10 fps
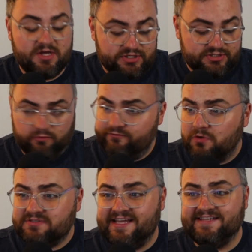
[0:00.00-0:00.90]
So
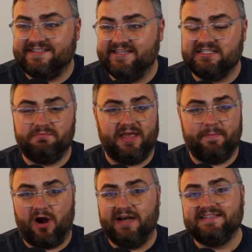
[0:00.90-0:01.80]
folk dances, play
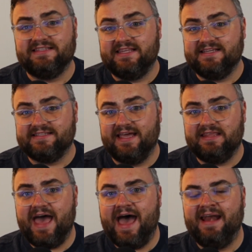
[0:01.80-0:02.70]
parties, and things like
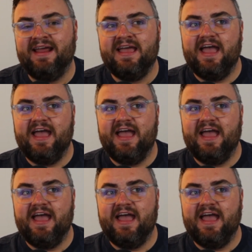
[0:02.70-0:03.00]
that